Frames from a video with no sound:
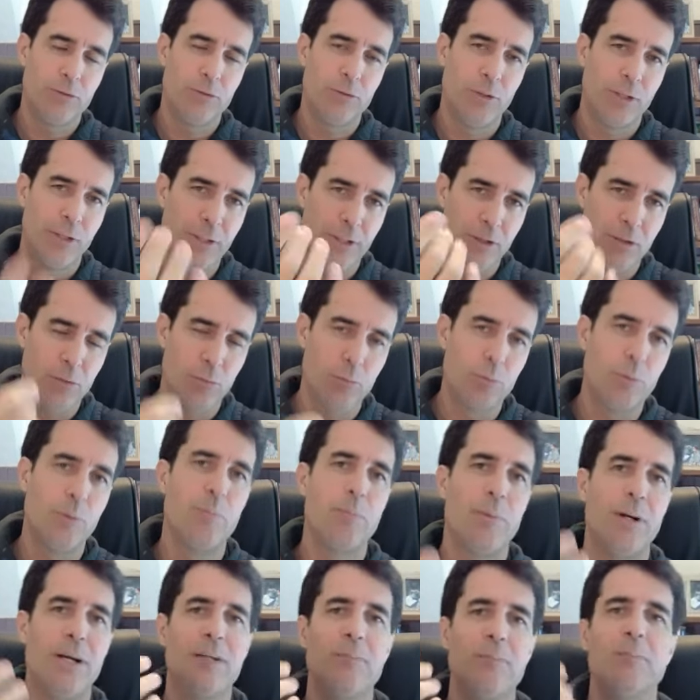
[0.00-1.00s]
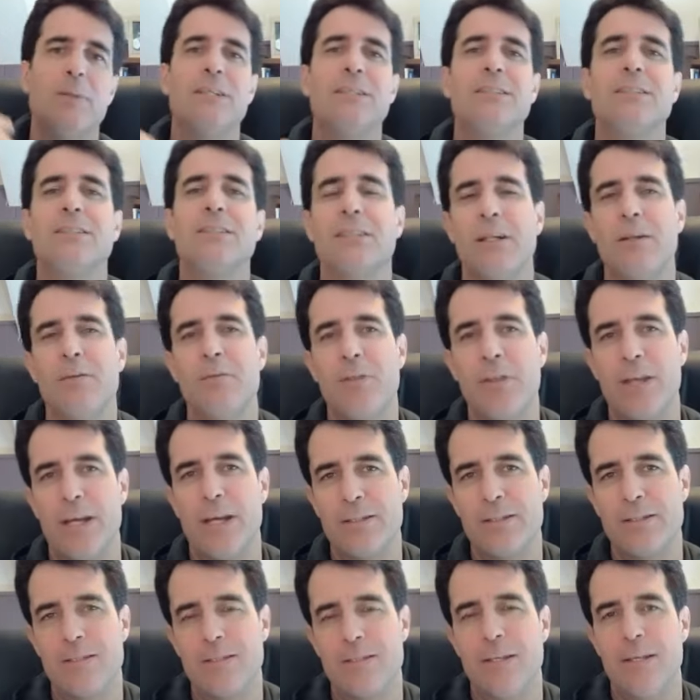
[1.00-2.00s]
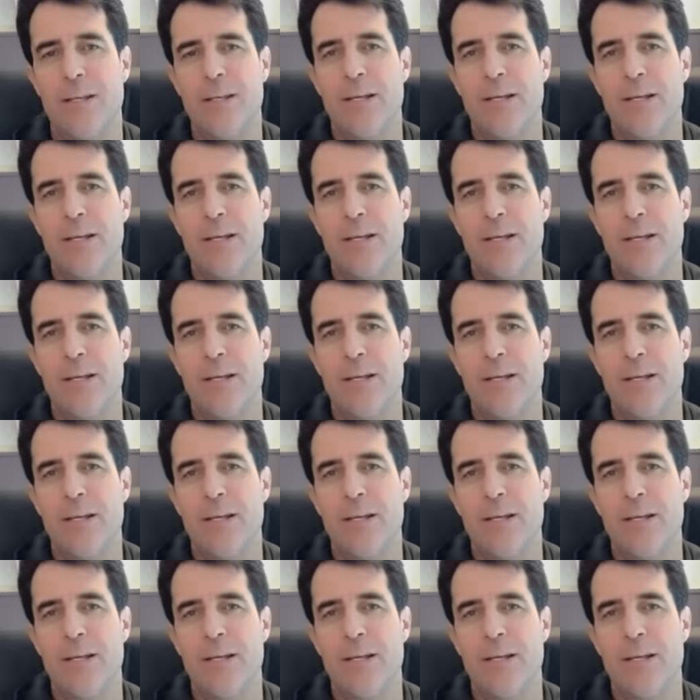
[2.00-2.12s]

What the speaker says: So I need to remind myself that,